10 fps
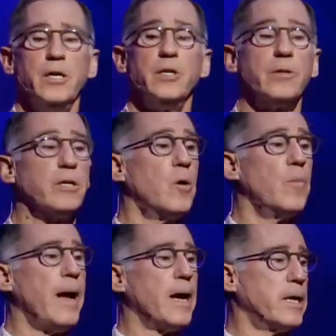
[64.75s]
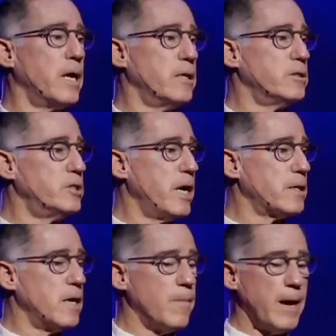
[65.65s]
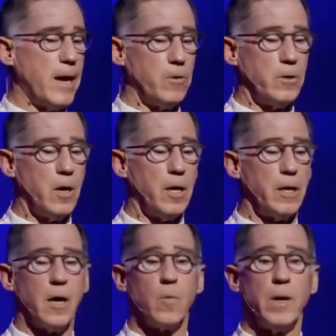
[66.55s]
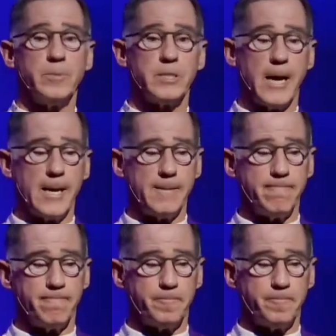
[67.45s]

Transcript: you can go back and check them out on our website.